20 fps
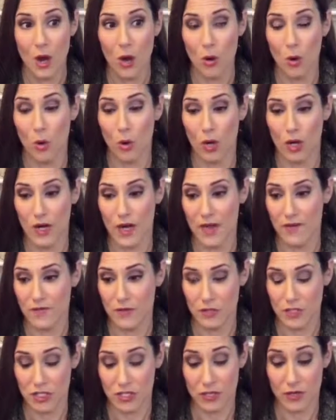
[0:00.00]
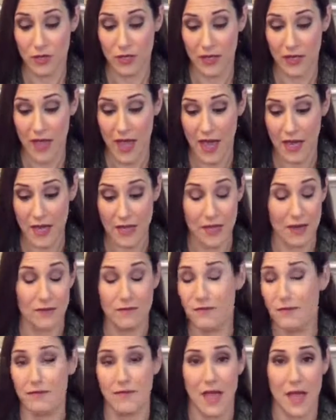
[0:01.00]
or if you're just looking at it
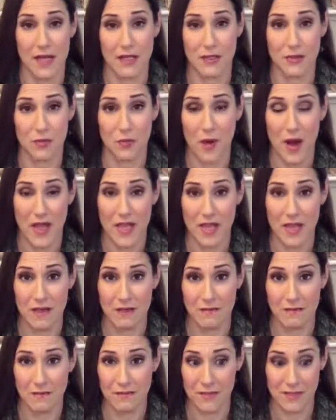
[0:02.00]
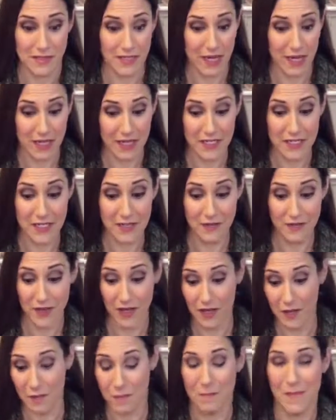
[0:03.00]
as weighing
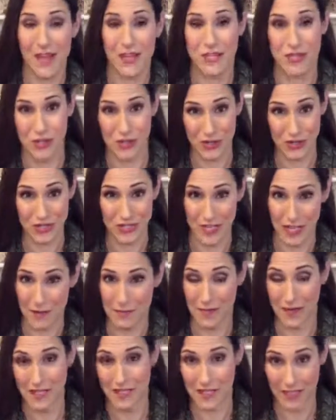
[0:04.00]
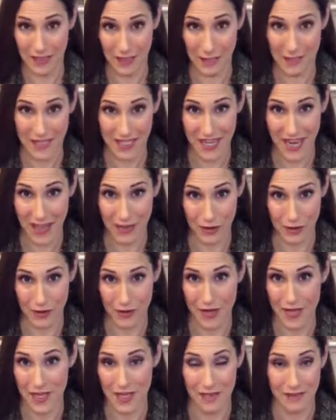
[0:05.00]
scientific measures and mixing them together
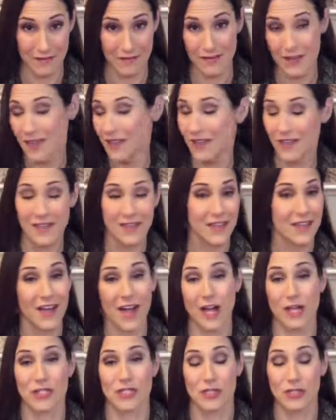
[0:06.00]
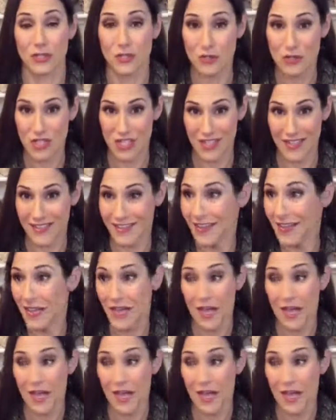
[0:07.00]
in a solution,